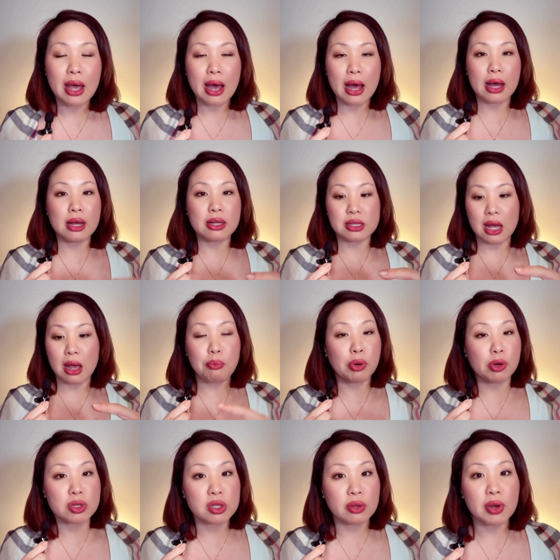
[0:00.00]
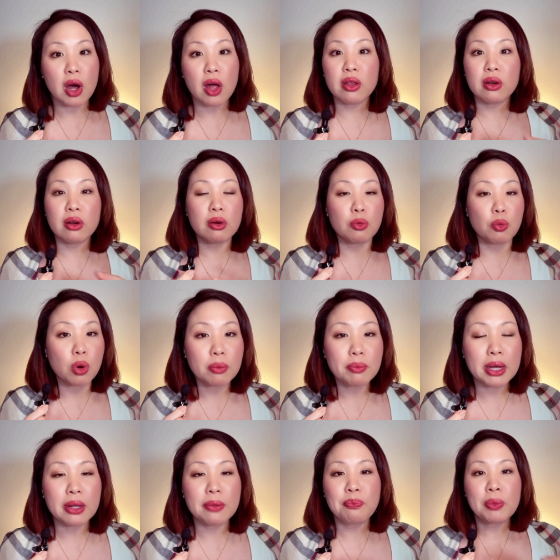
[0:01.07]
as a person of color, a
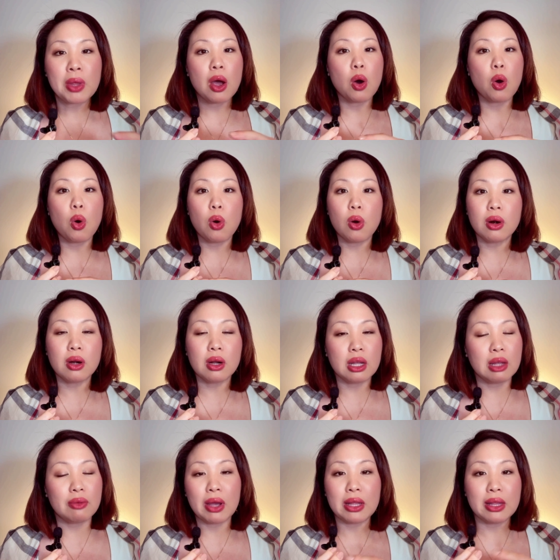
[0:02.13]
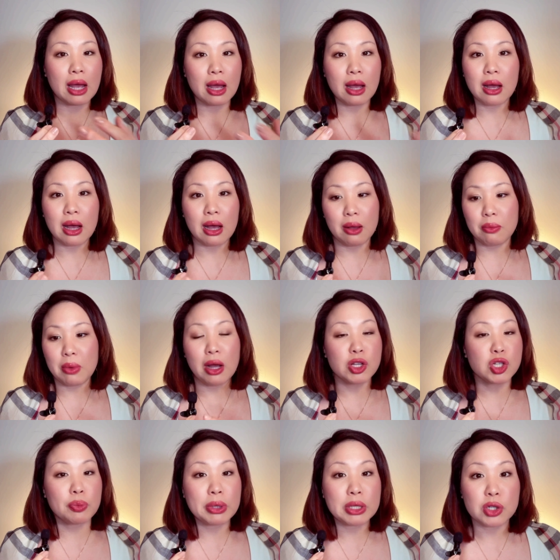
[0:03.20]
woman, or even
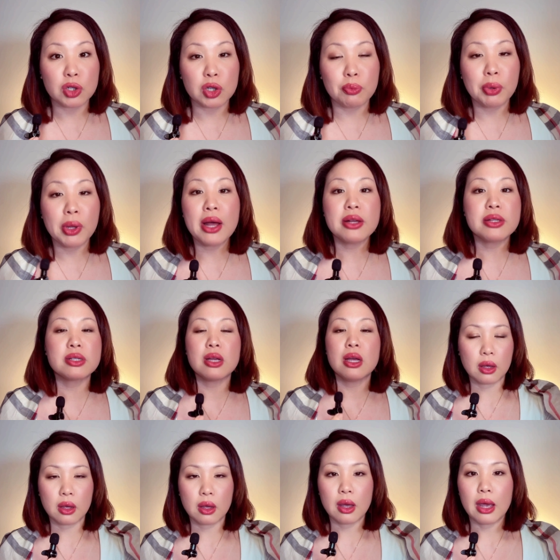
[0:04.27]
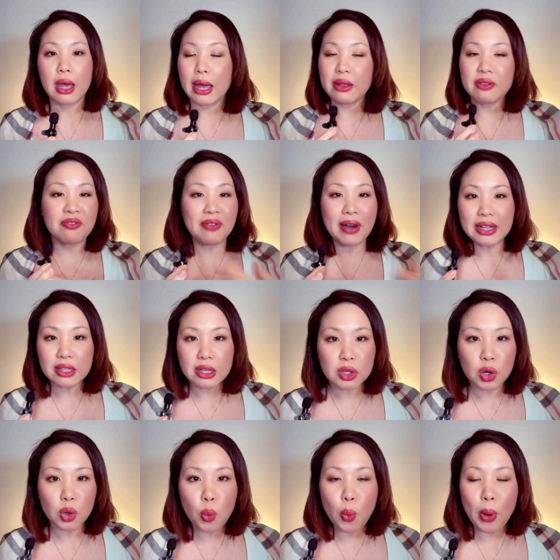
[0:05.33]
LGBTQ+, and finding
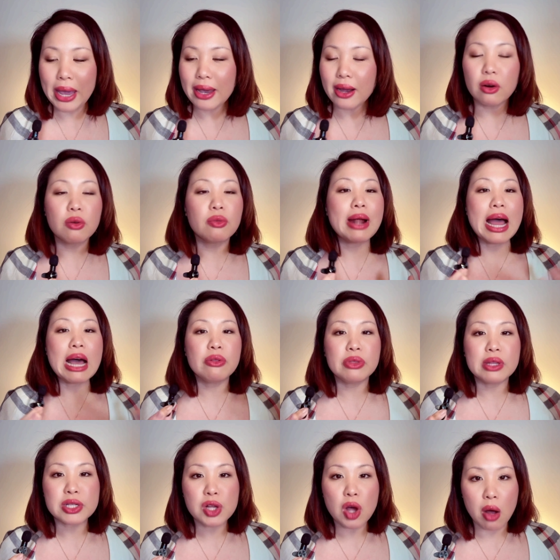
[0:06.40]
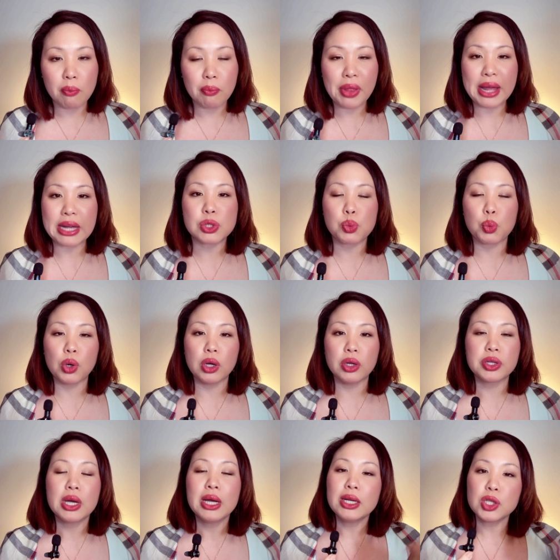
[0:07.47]
your way around this complex
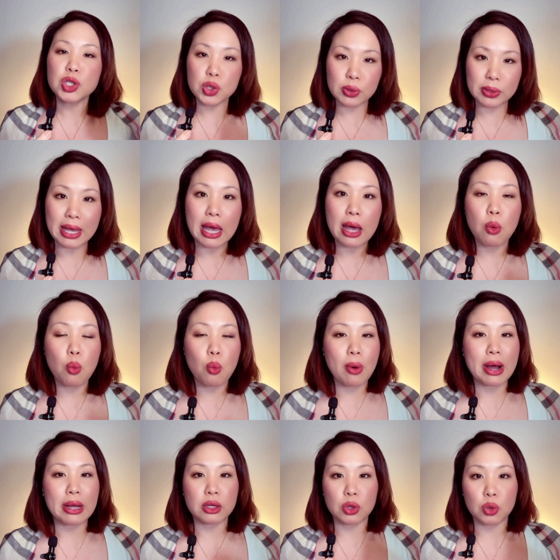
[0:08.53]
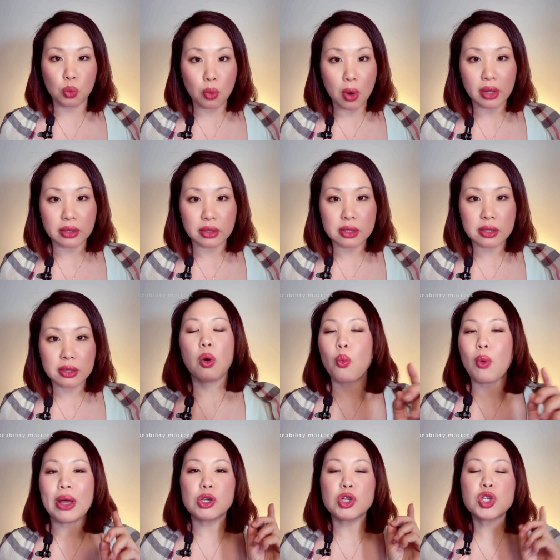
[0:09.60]
world to get what you want.
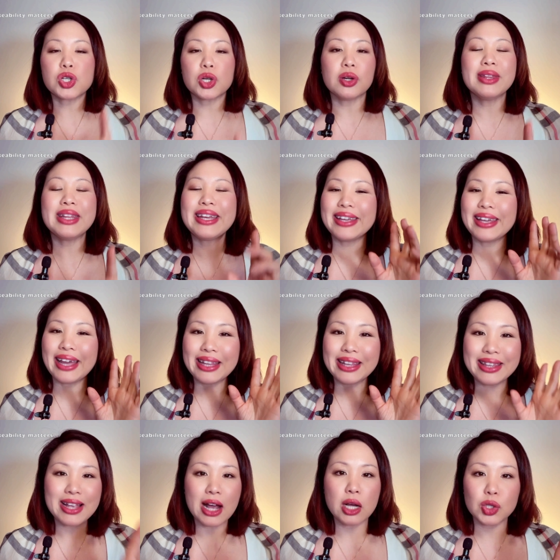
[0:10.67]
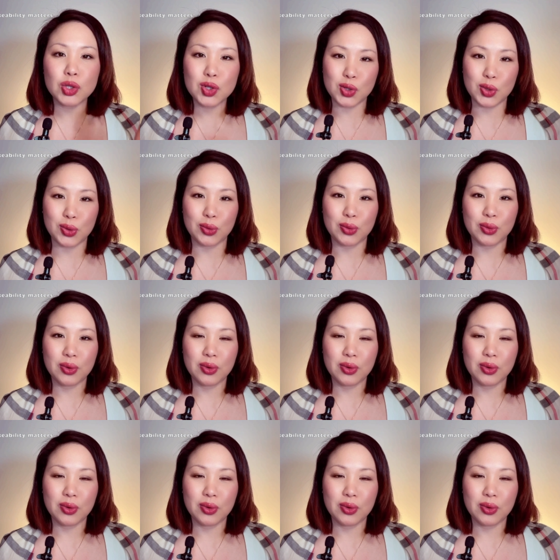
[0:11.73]
What you certainly cannot do